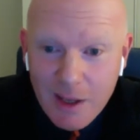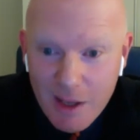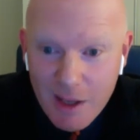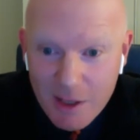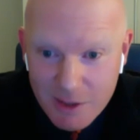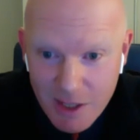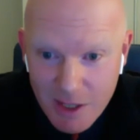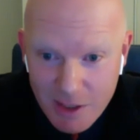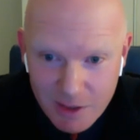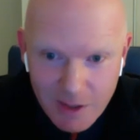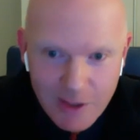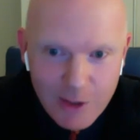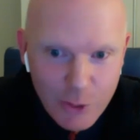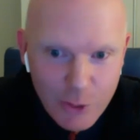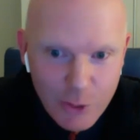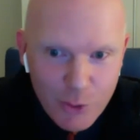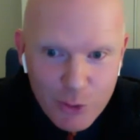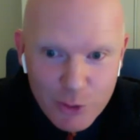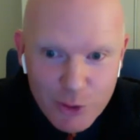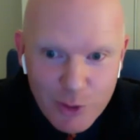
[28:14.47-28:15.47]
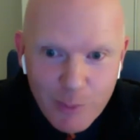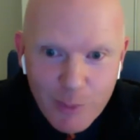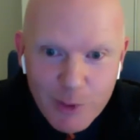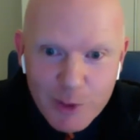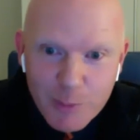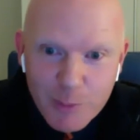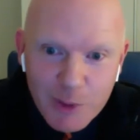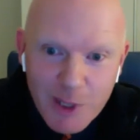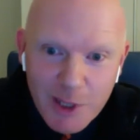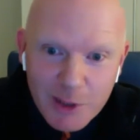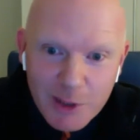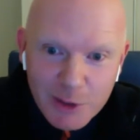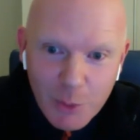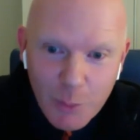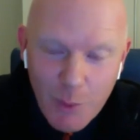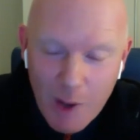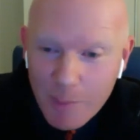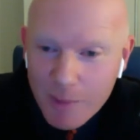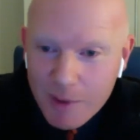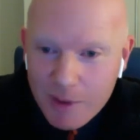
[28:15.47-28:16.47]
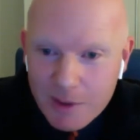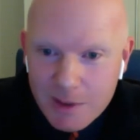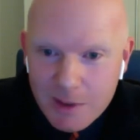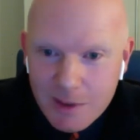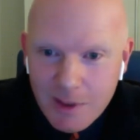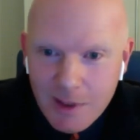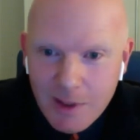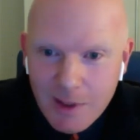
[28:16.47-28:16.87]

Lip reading: essentially to use them as potential weapons.